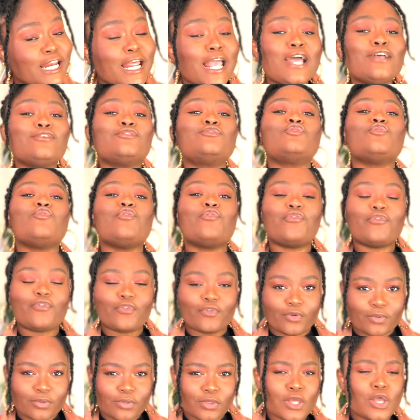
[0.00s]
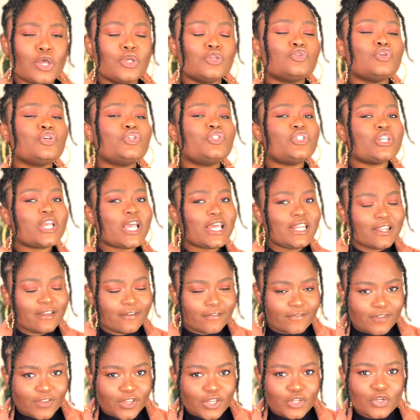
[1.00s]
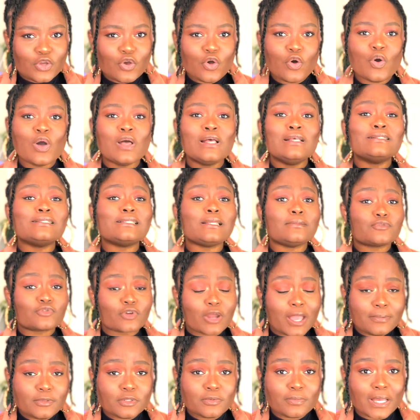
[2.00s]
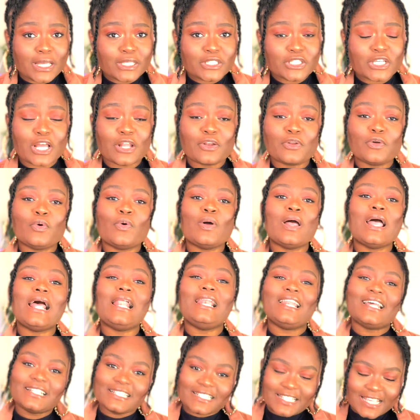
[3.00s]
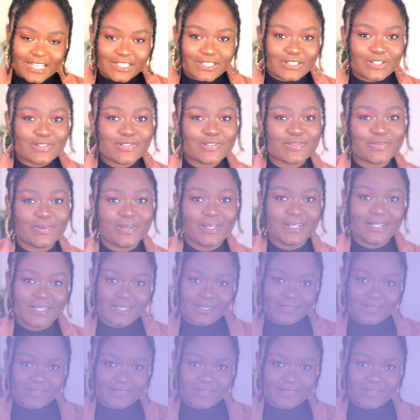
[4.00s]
and so forth. So share the video, subscribe to my channel, and let's get into it.